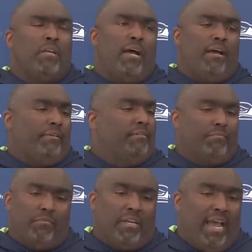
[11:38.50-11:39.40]
out?
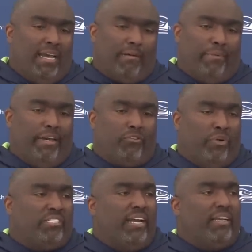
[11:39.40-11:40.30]
Guy that can play
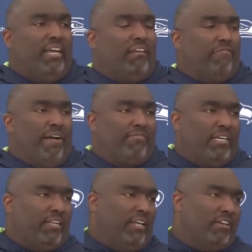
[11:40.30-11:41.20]
3-technique and
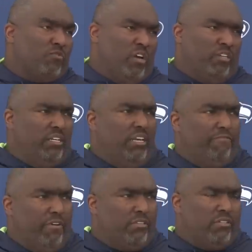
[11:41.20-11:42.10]
5-technique as well on the
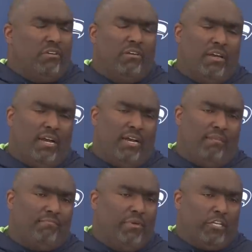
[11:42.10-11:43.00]
defense.
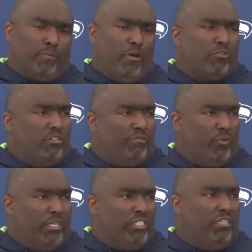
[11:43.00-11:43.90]
Explosive,
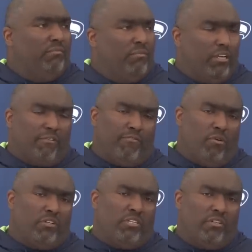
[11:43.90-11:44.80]
twitchy. Looking
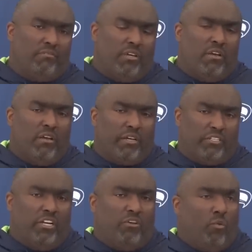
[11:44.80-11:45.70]
forward to
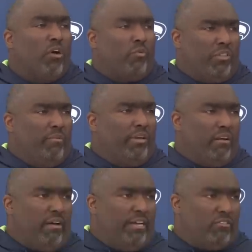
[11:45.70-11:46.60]
continue to work with him and
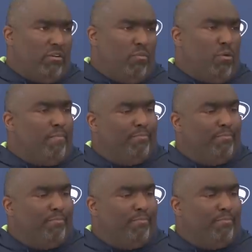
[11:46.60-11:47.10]
get our hands on him more.